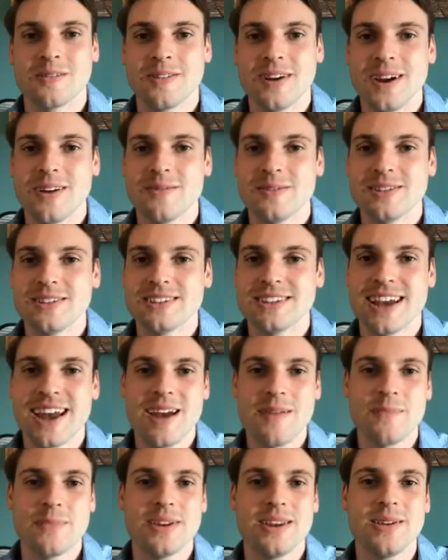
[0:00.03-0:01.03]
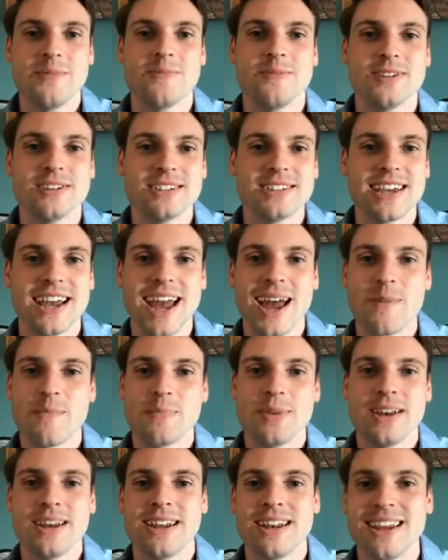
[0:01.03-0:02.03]
All right, what's happening? What's
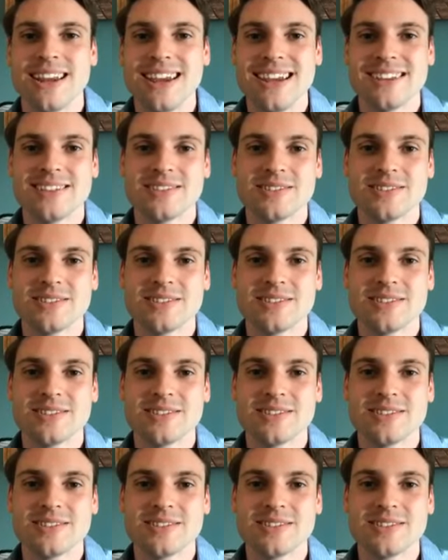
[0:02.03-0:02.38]
happening,